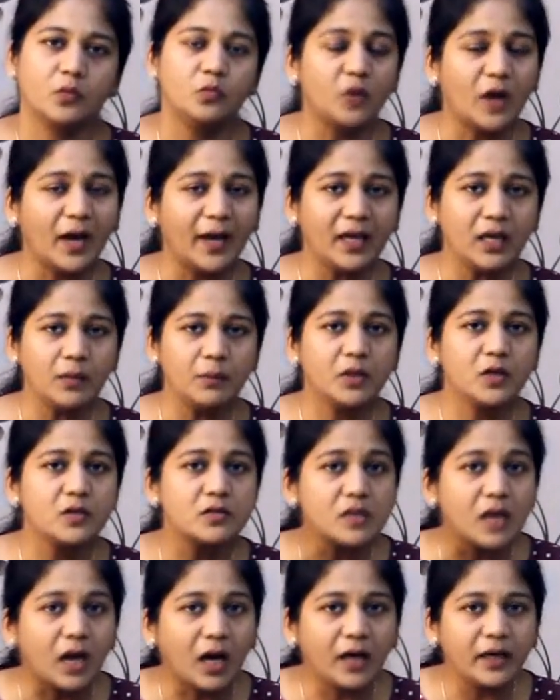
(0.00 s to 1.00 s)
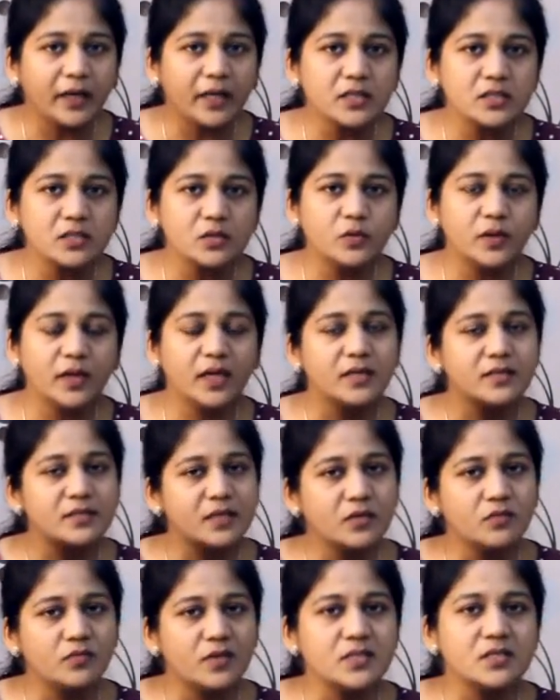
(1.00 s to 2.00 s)
Why? Because hard exudates
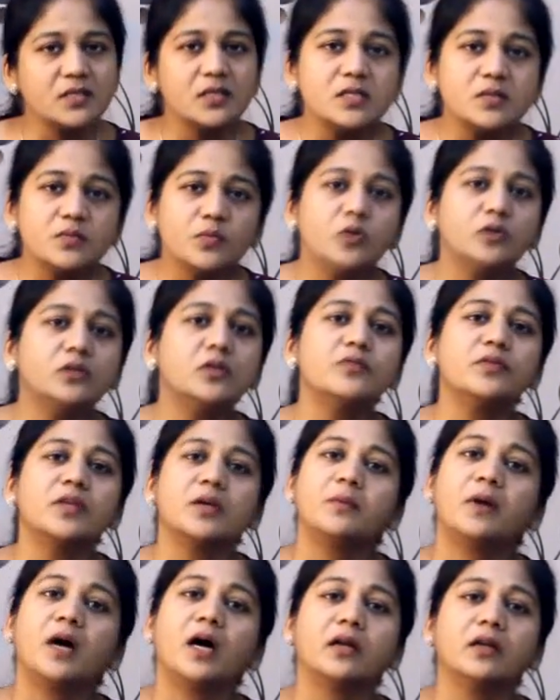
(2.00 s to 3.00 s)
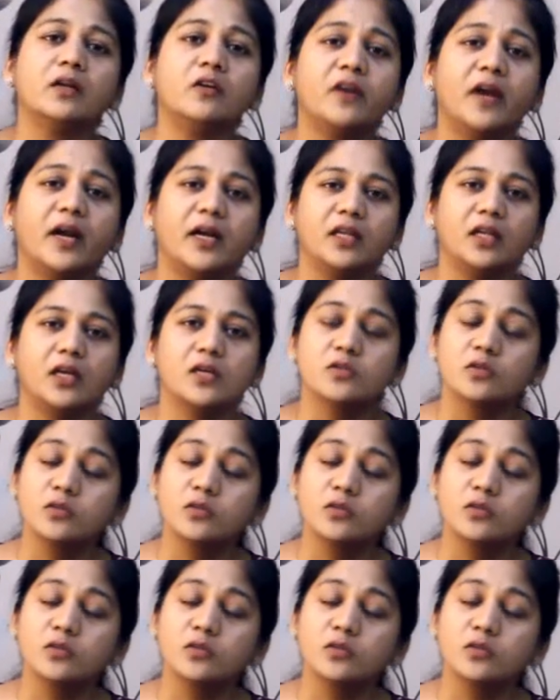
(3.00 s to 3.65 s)
and vessels, both of them are in retina.